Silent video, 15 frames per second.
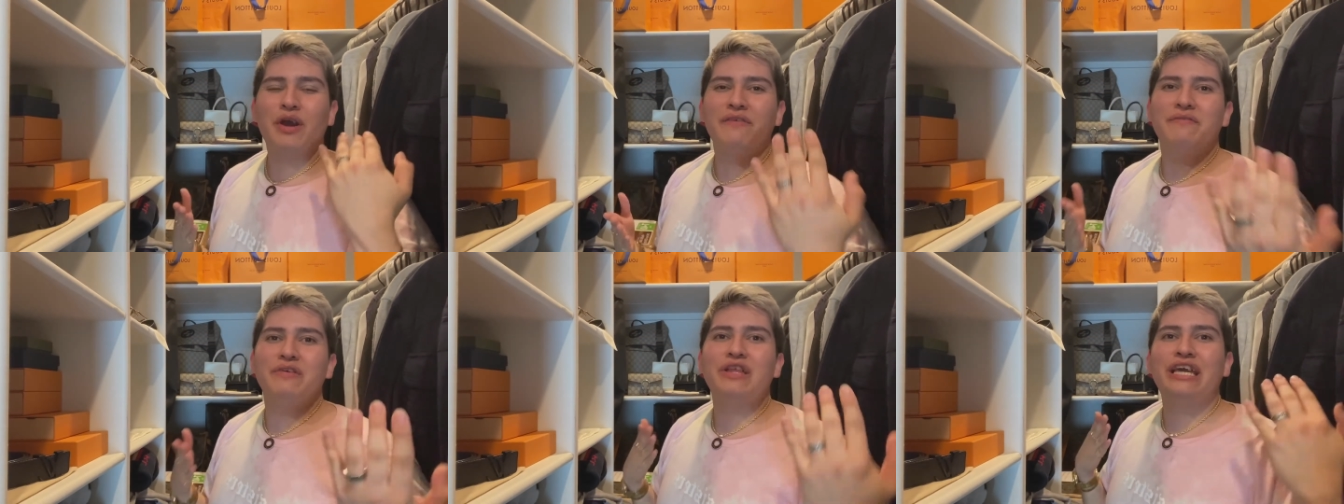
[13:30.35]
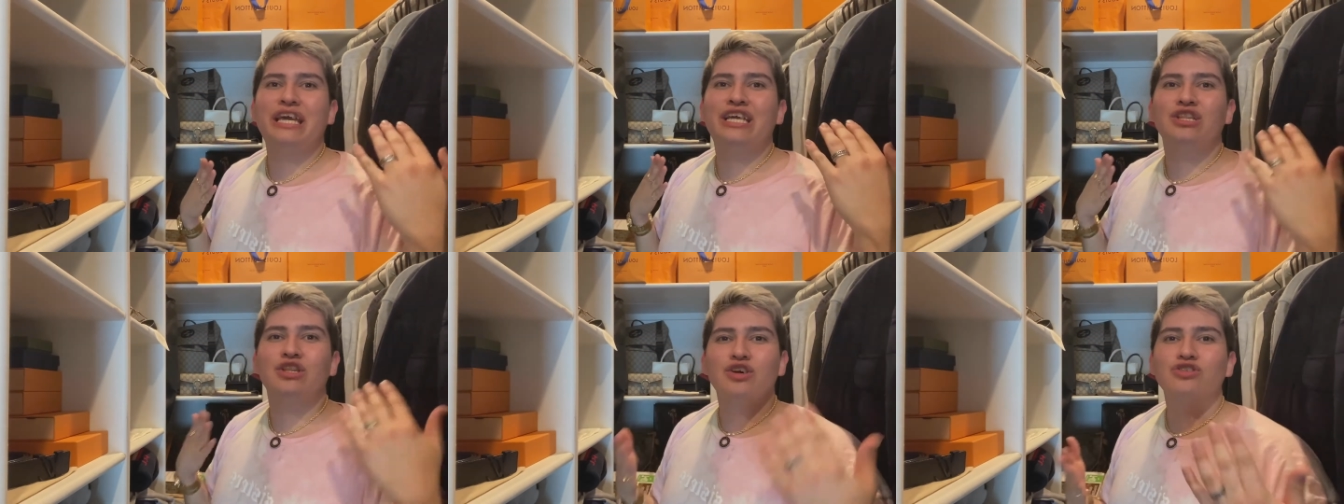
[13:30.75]
I feel like
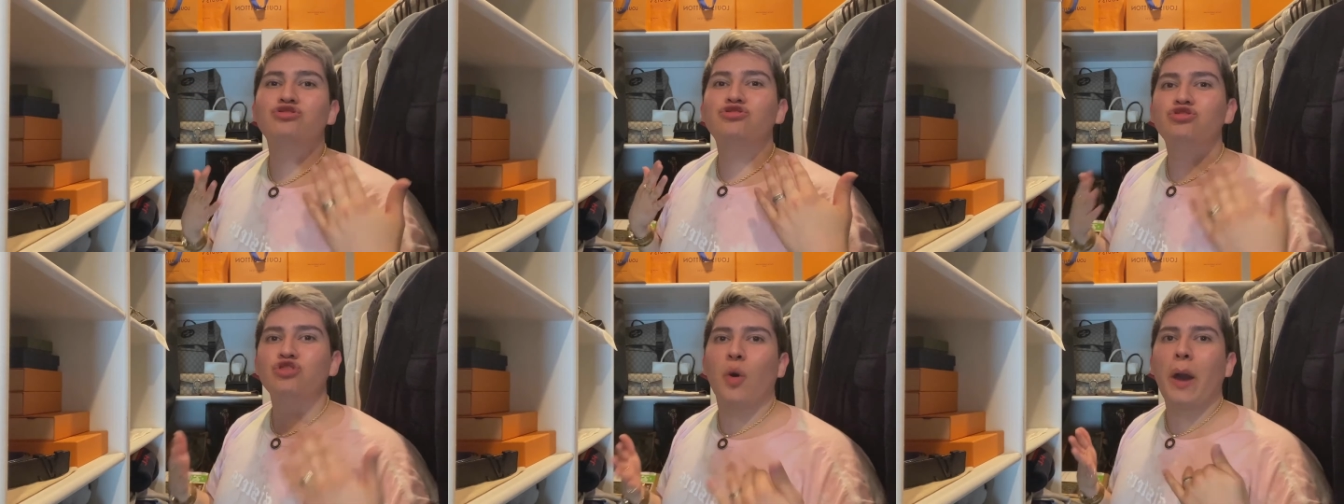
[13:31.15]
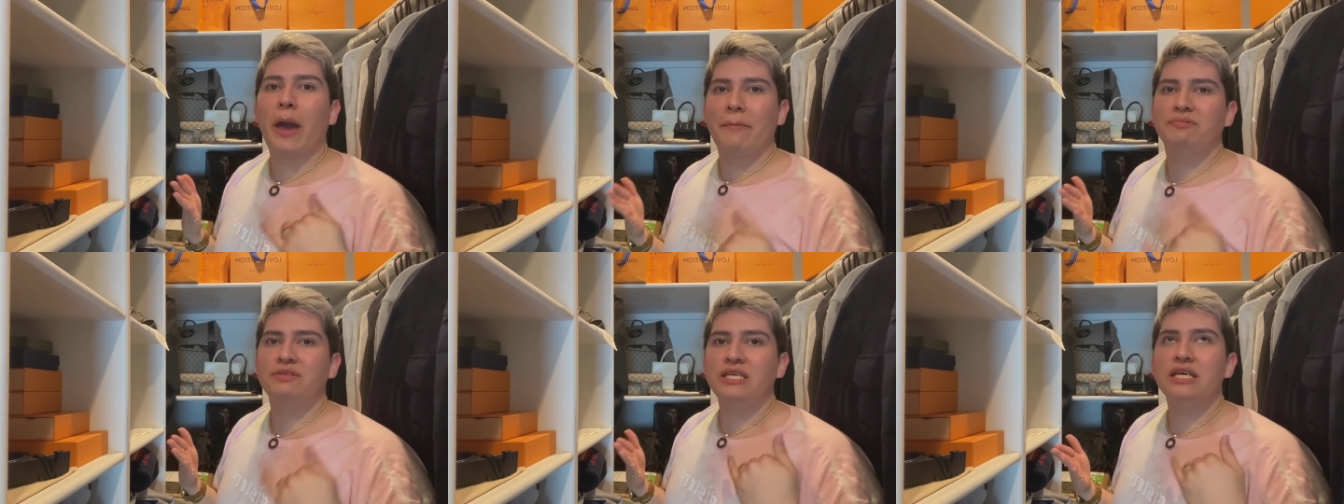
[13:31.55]
it looked so
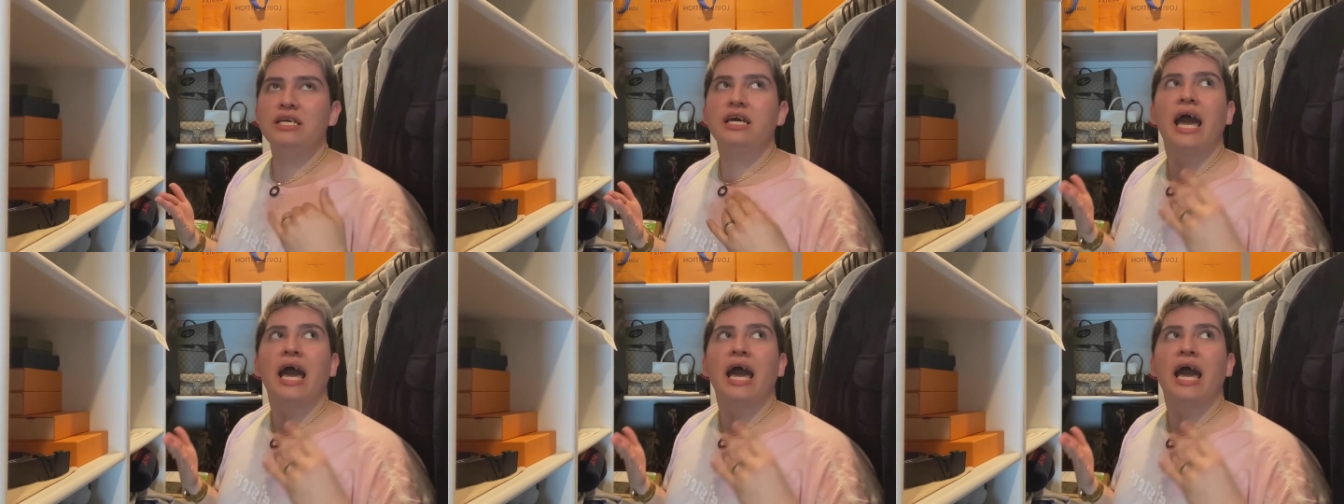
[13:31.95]
empty,